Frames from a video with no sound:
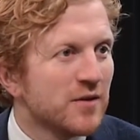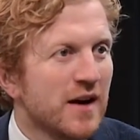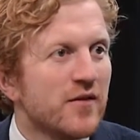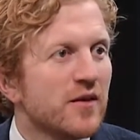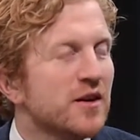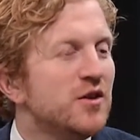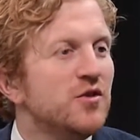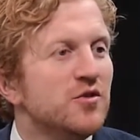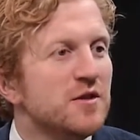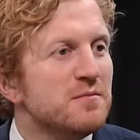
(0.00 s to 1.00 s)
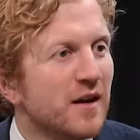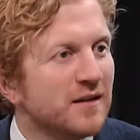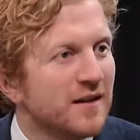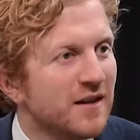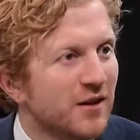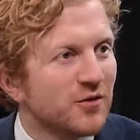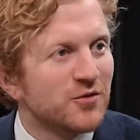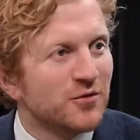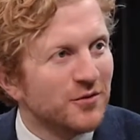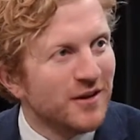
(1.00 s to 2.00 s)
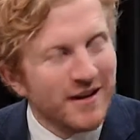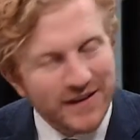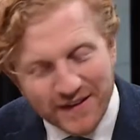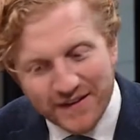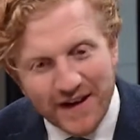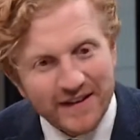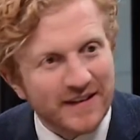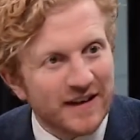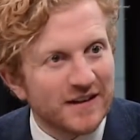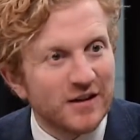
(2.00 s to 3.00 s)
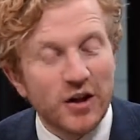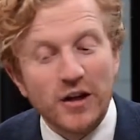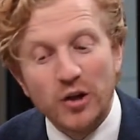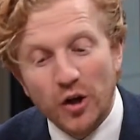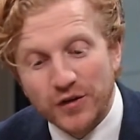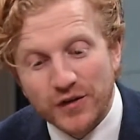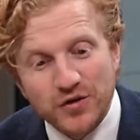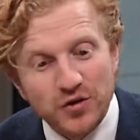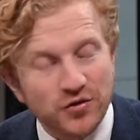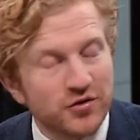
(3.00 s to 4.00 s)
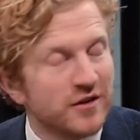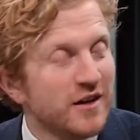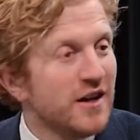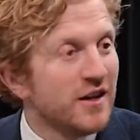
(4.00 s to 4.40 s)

We have a hugely multicultural society in London, a lot of children